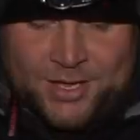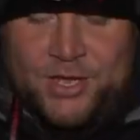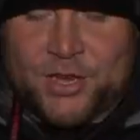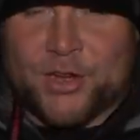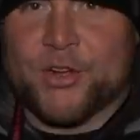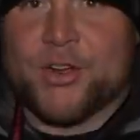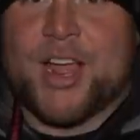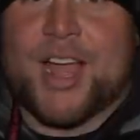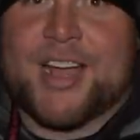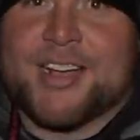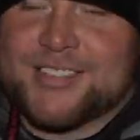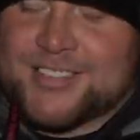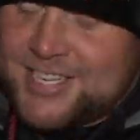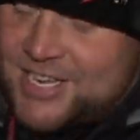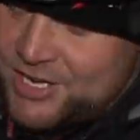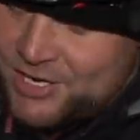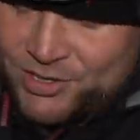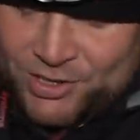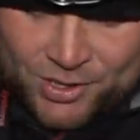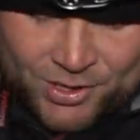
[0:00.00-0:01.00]
You know, guys,
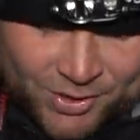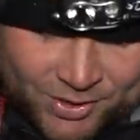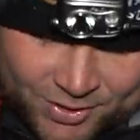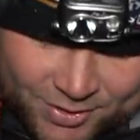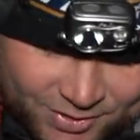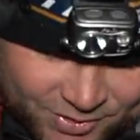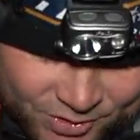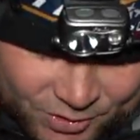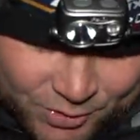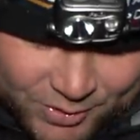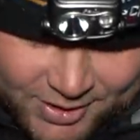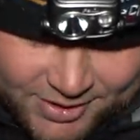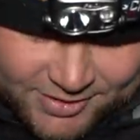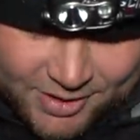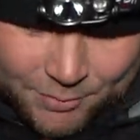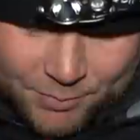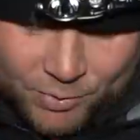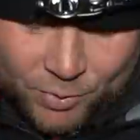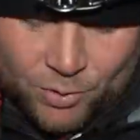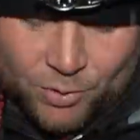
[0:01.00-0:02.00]
doing this
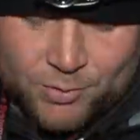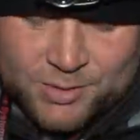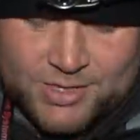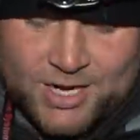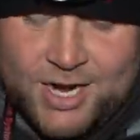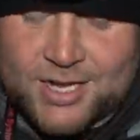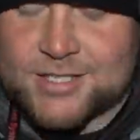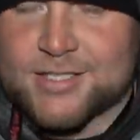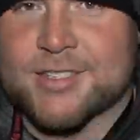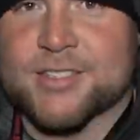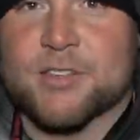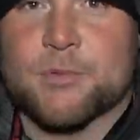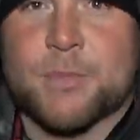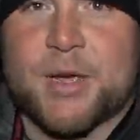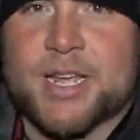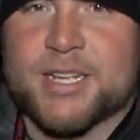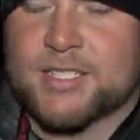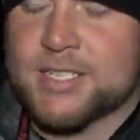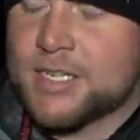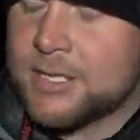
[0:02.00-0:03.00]
up in northern Wisconsin is
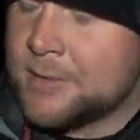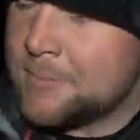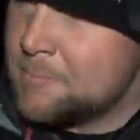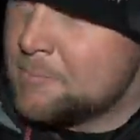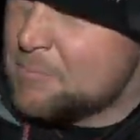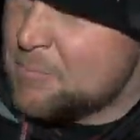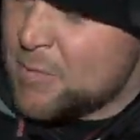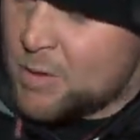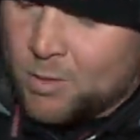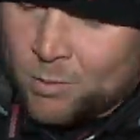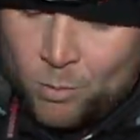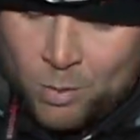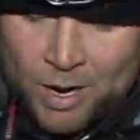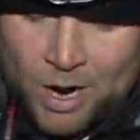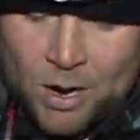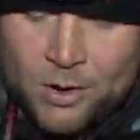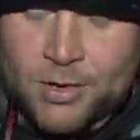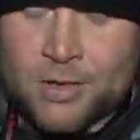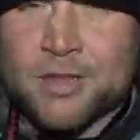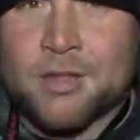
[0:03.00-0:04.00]
amazing. We're
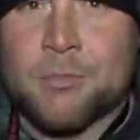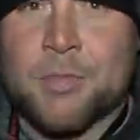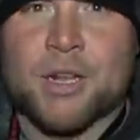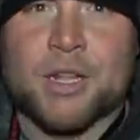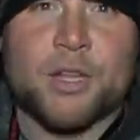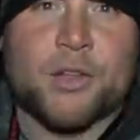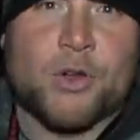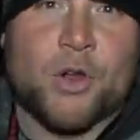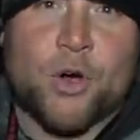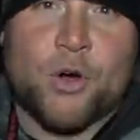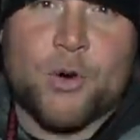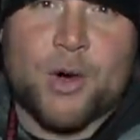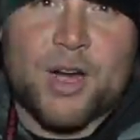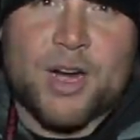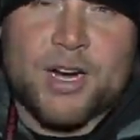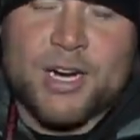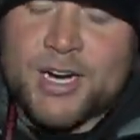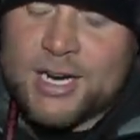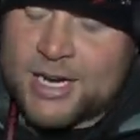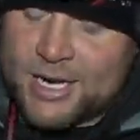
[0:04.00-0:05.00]
out in the middle of
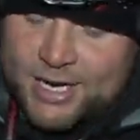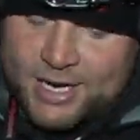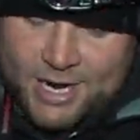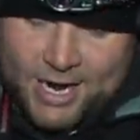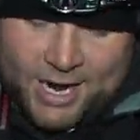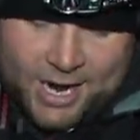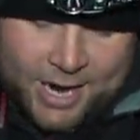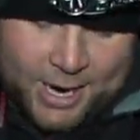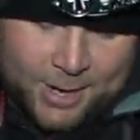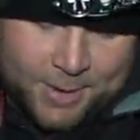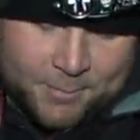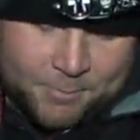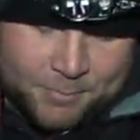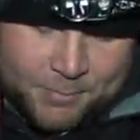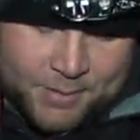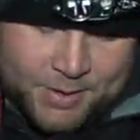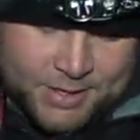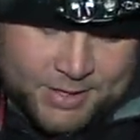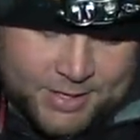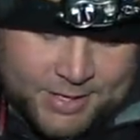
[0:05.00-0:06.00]
nowhere. Um,
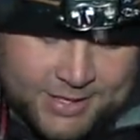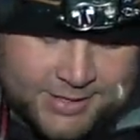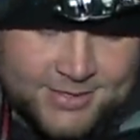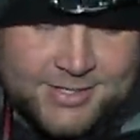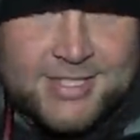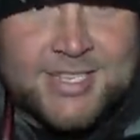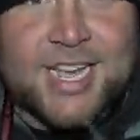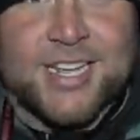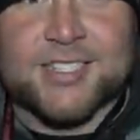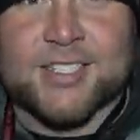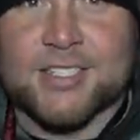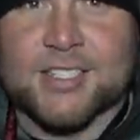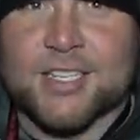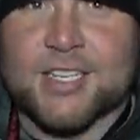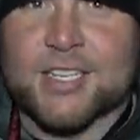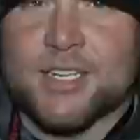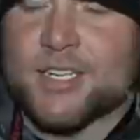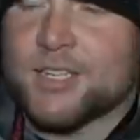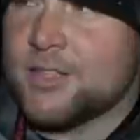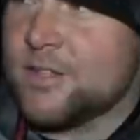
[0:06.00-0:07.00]
it's
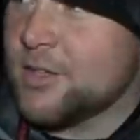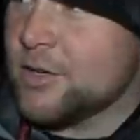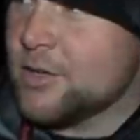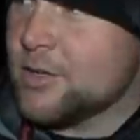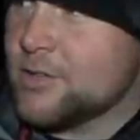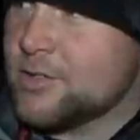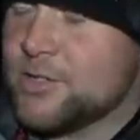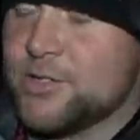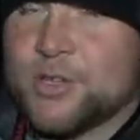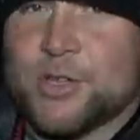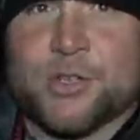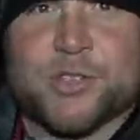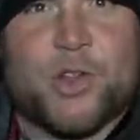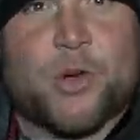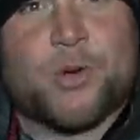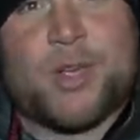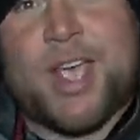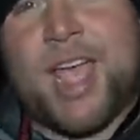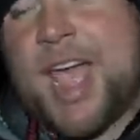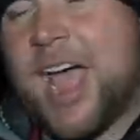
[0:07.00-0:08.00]
desolate. There's there's
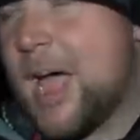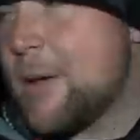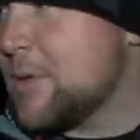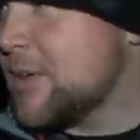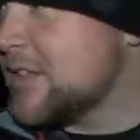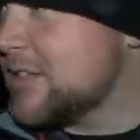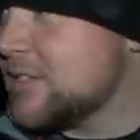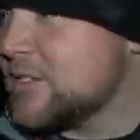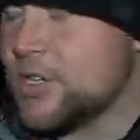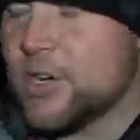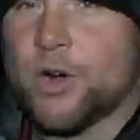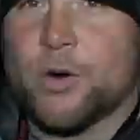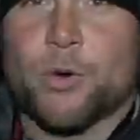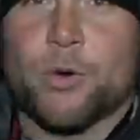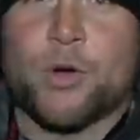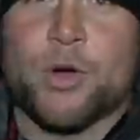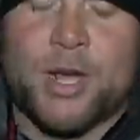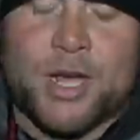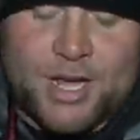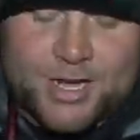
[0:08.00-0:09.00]
no cabins. You know,
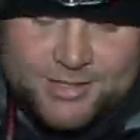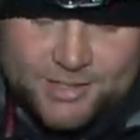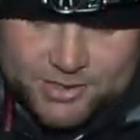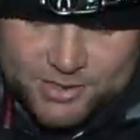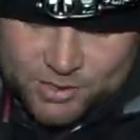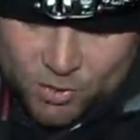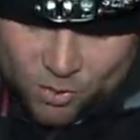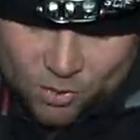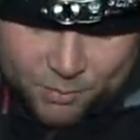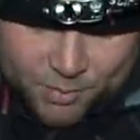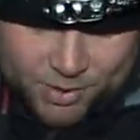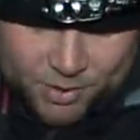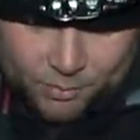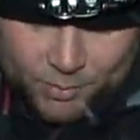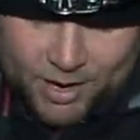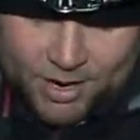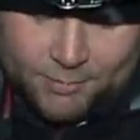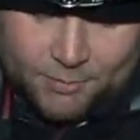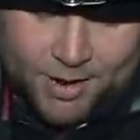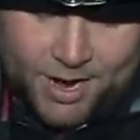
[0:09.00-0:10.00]
it's a snowmobile
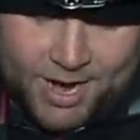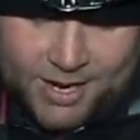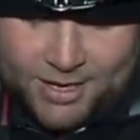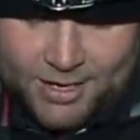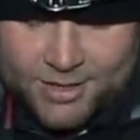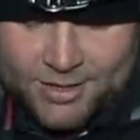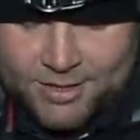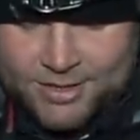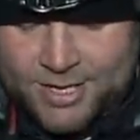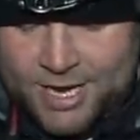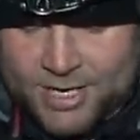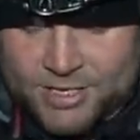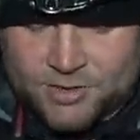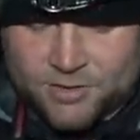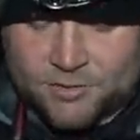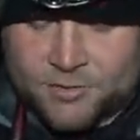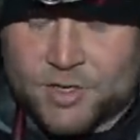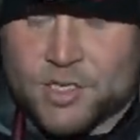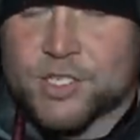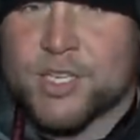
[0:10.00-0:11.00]
ride back, and catching
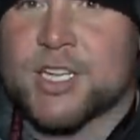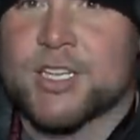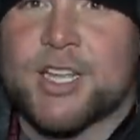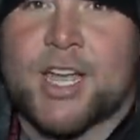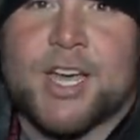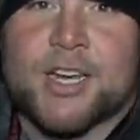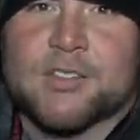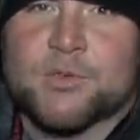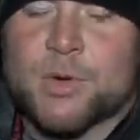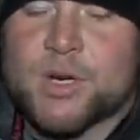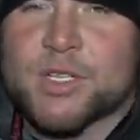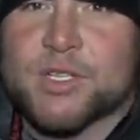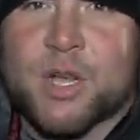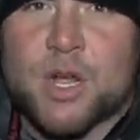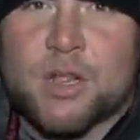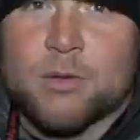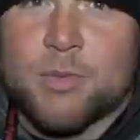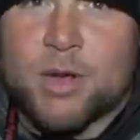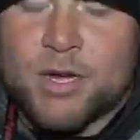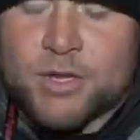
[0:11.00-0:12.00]
fish like that is what it's
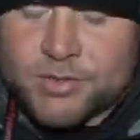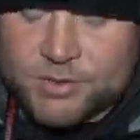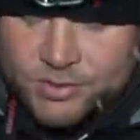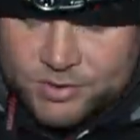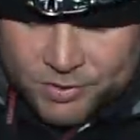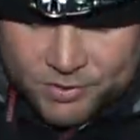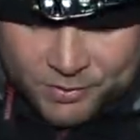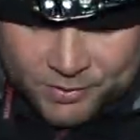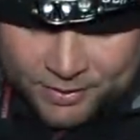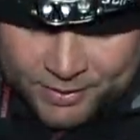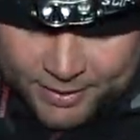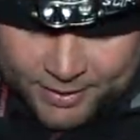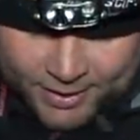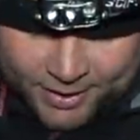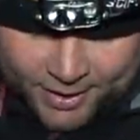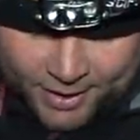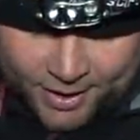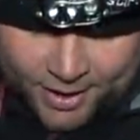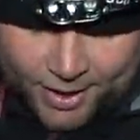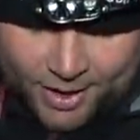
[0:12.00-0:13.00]
all about. So,
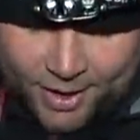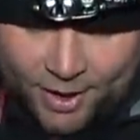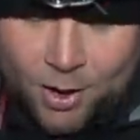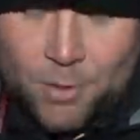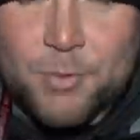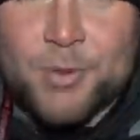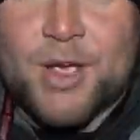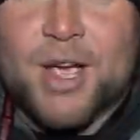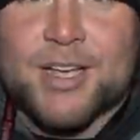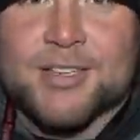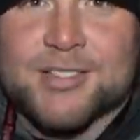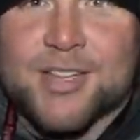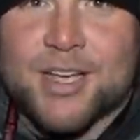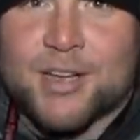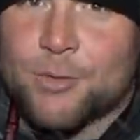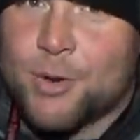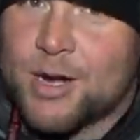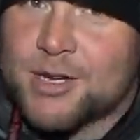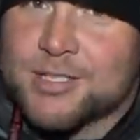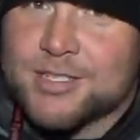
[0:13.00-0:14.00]
I hope you guys
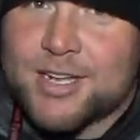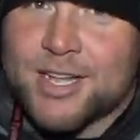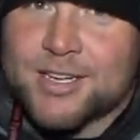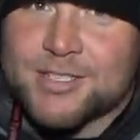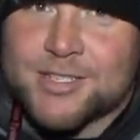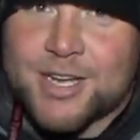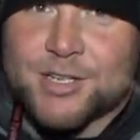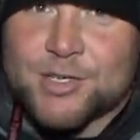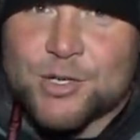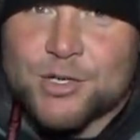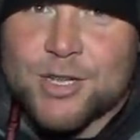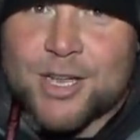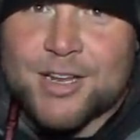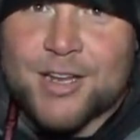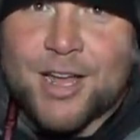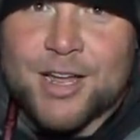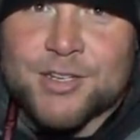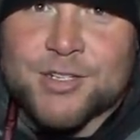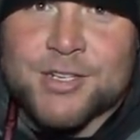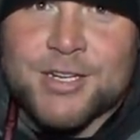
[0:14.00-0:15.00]
like watching that because I sure like
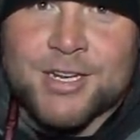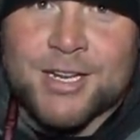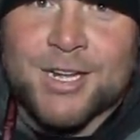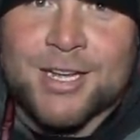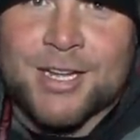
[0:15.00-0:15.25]
catching it.